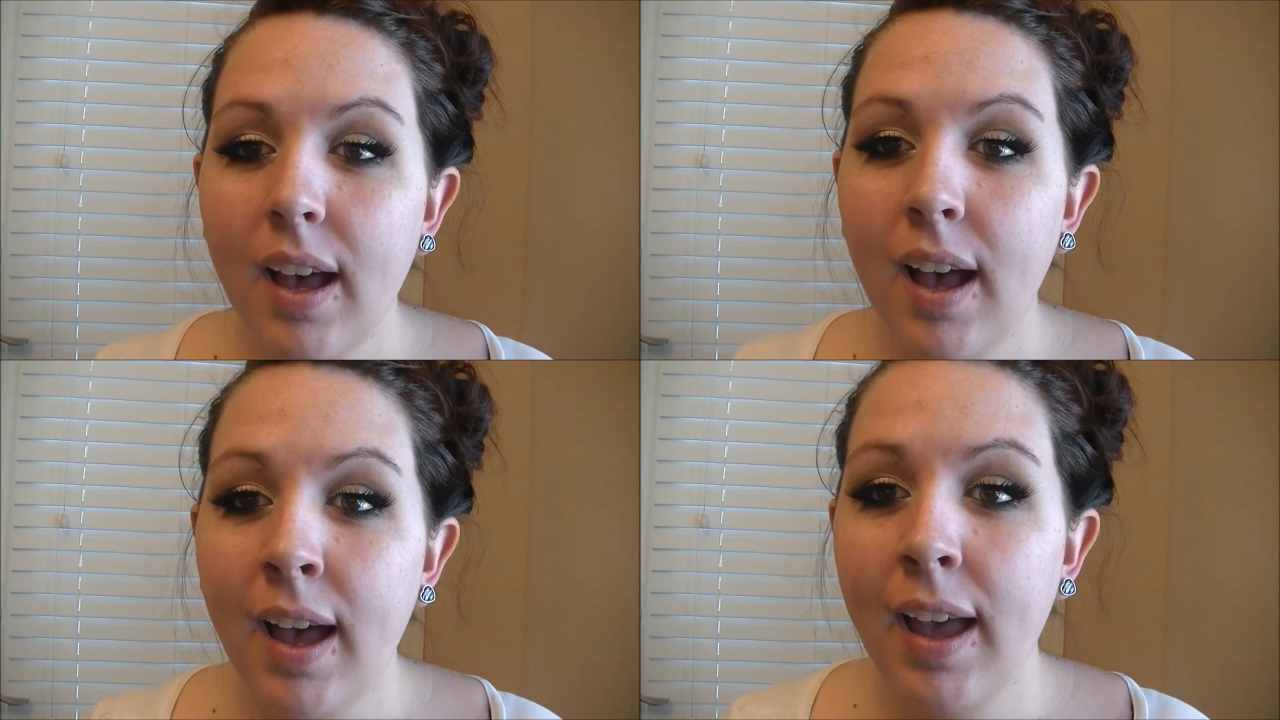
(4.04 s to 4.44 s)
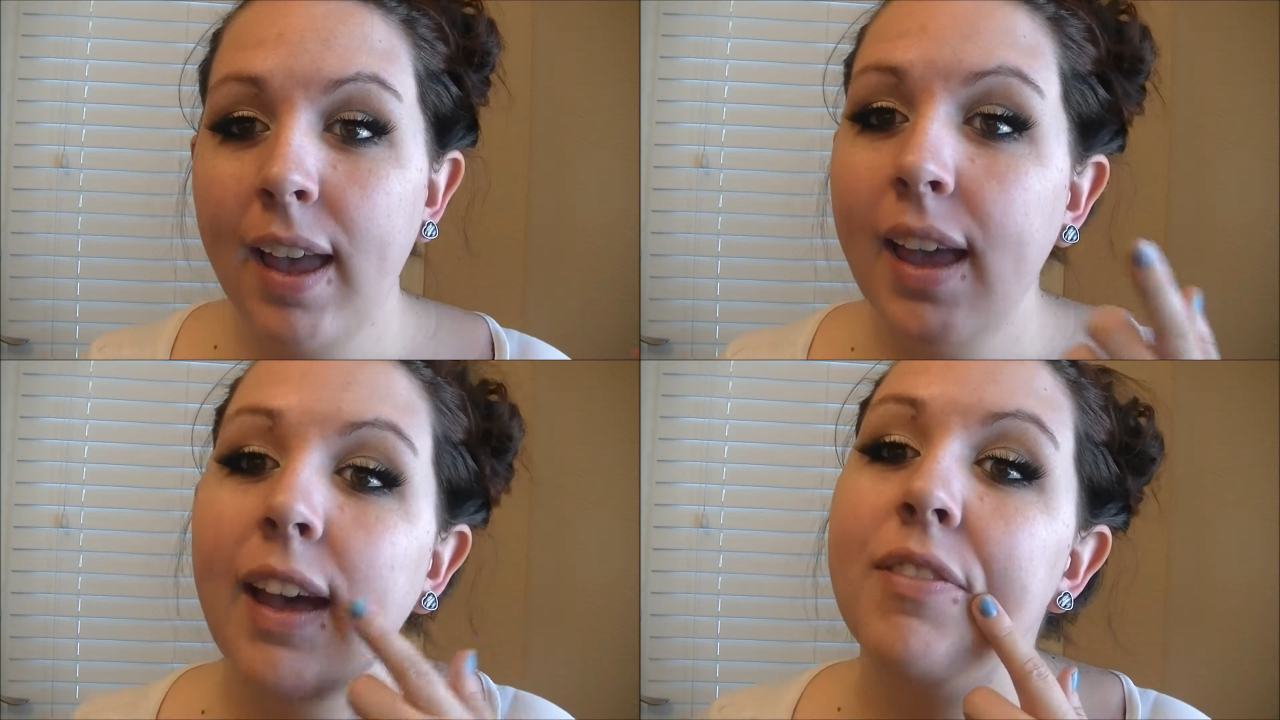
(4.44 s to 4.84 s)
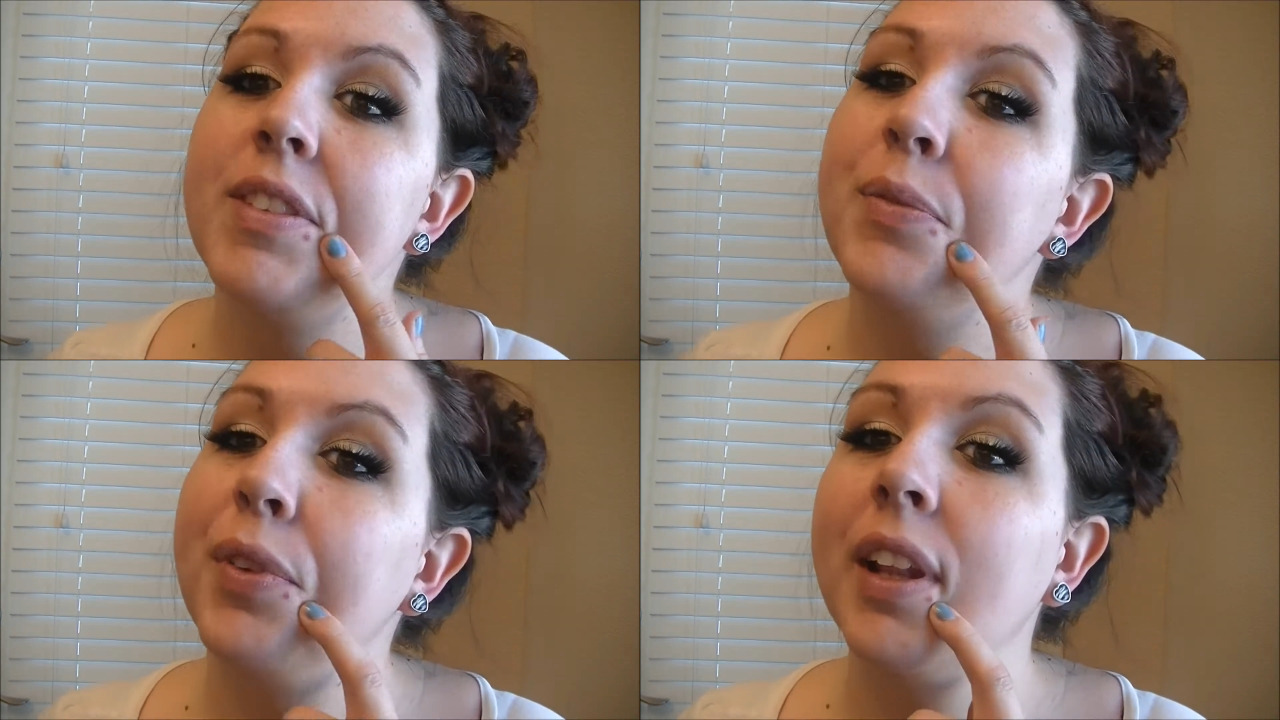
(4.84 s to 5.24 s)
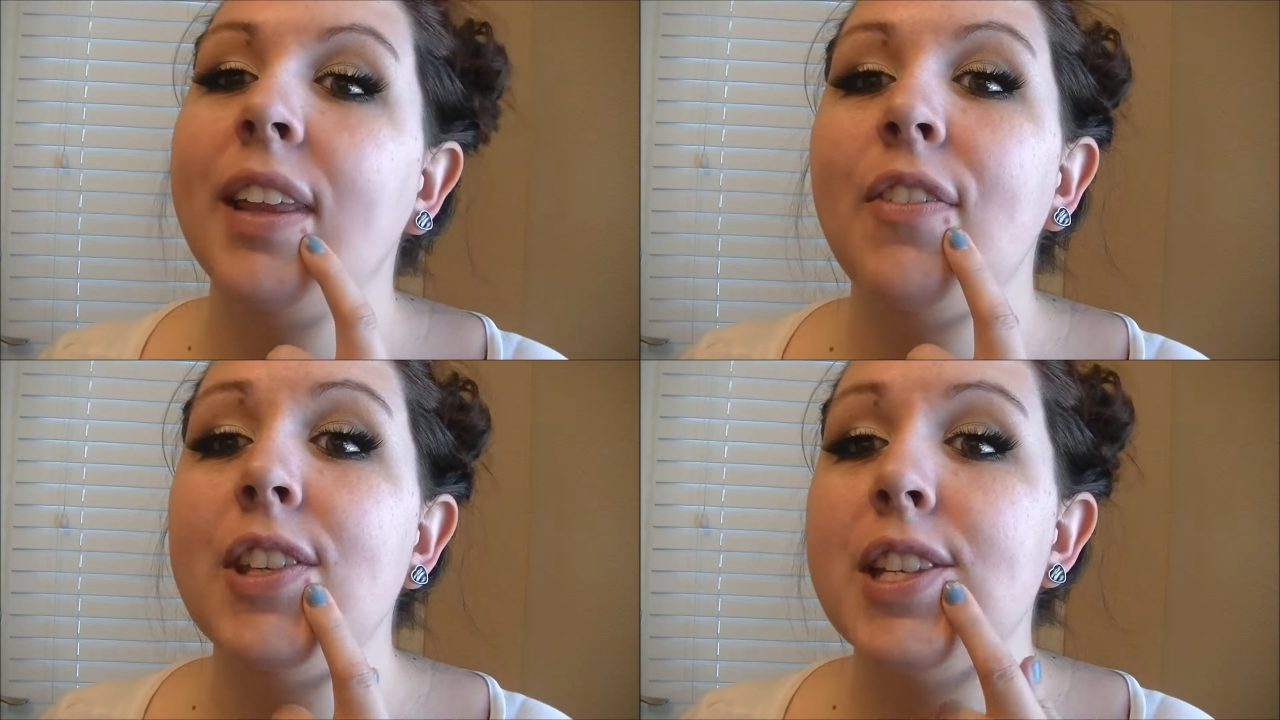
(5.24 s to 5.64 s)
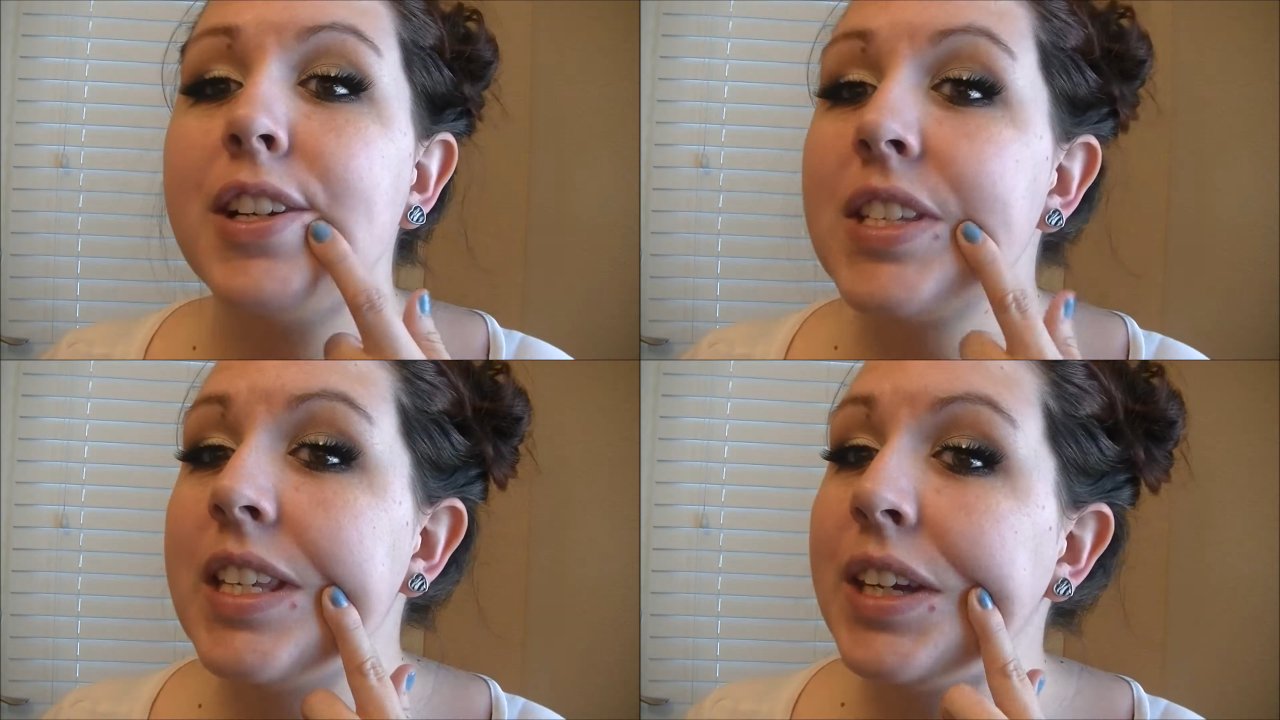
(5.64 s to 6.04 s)
I have some friendly
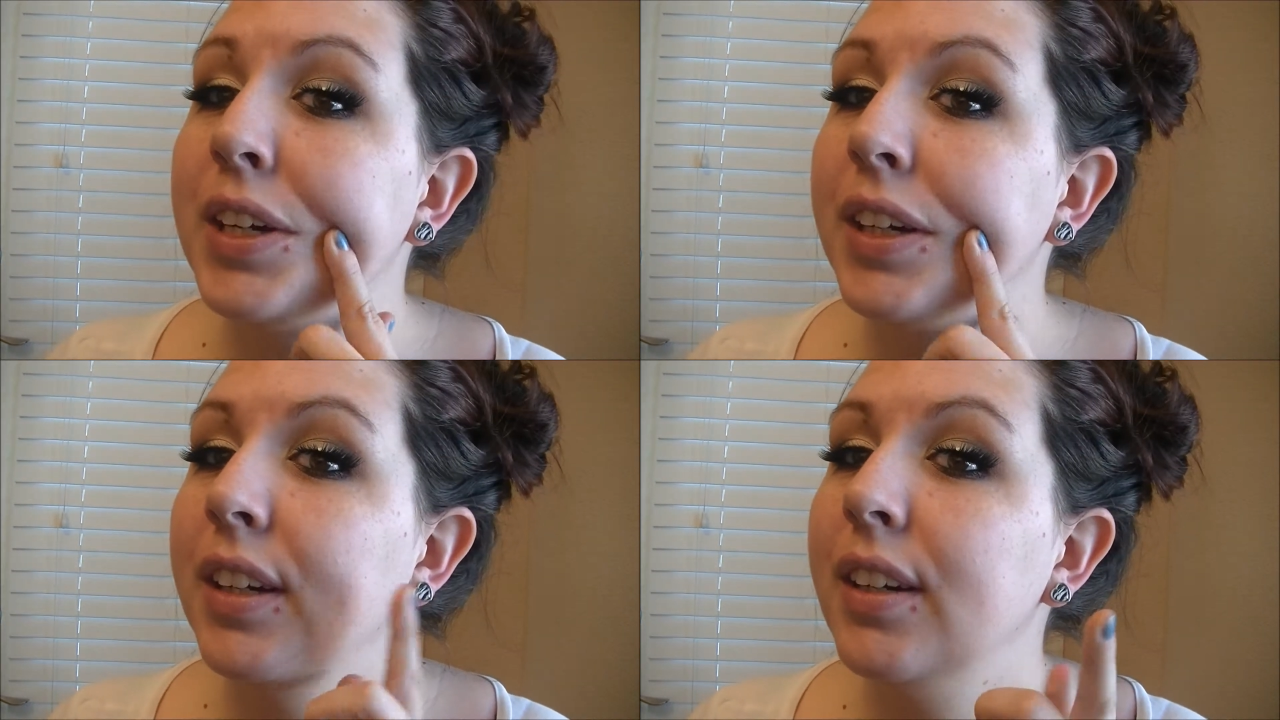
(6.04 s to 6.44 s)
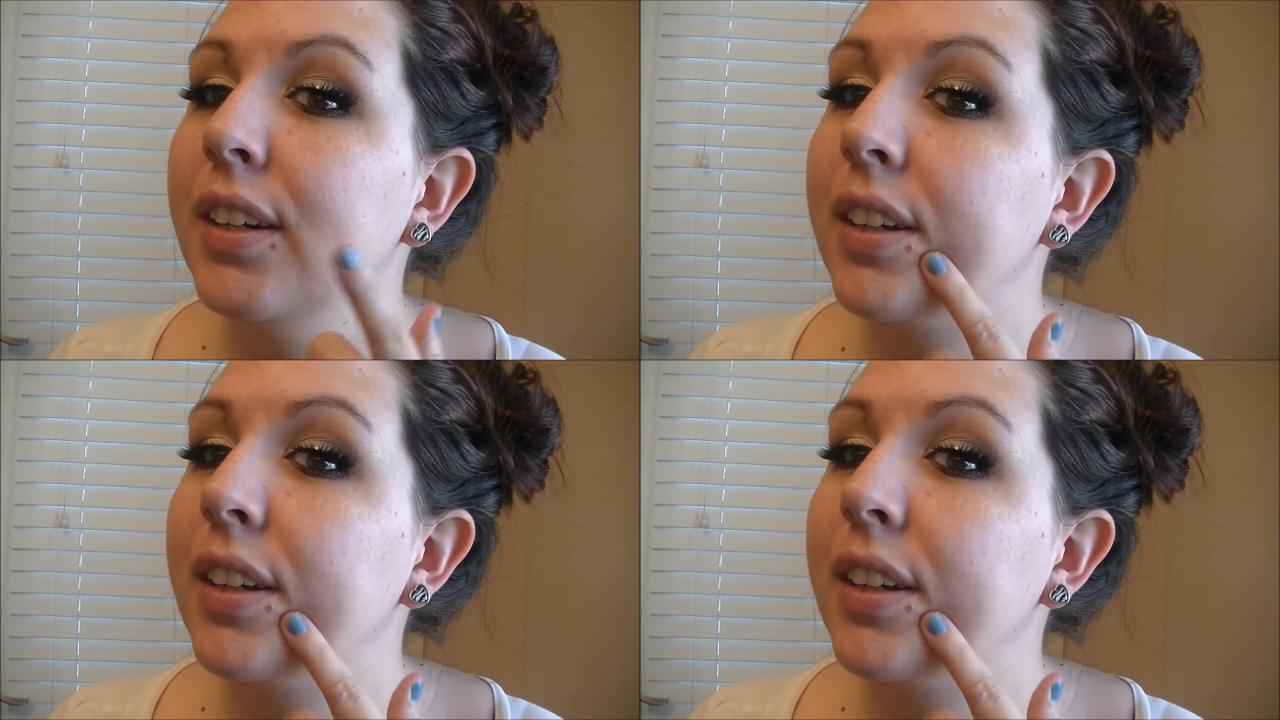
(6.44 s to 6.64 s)
visitors here,